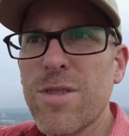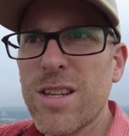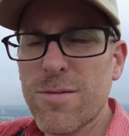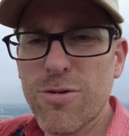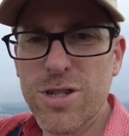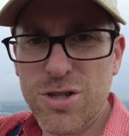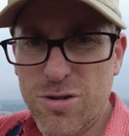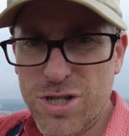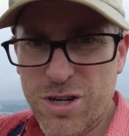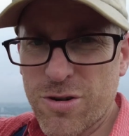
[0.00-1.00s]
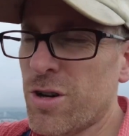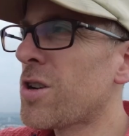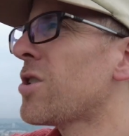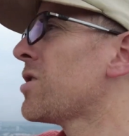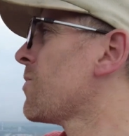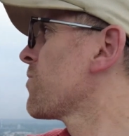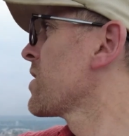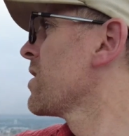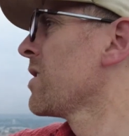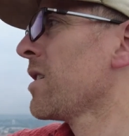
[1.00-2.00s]
they did put a church here.
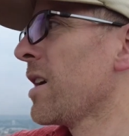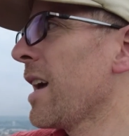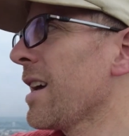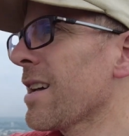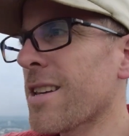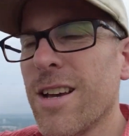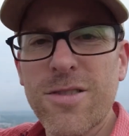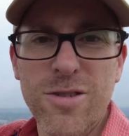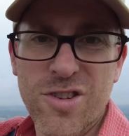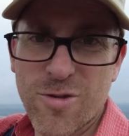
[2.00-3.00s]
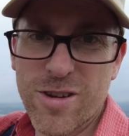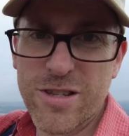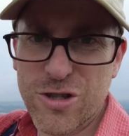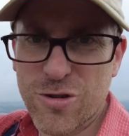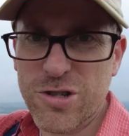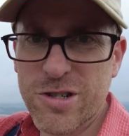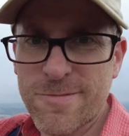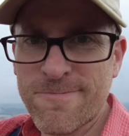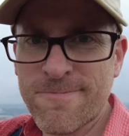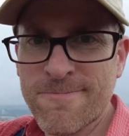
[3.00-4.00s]
And guess who destroyed the church?
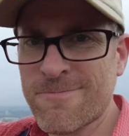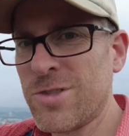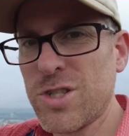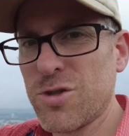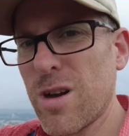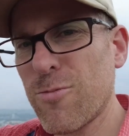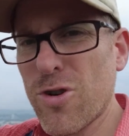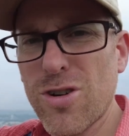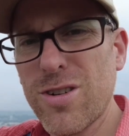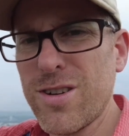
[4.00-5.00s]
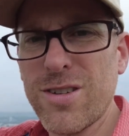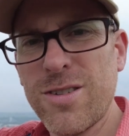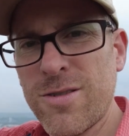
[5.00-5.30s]
Drum roll!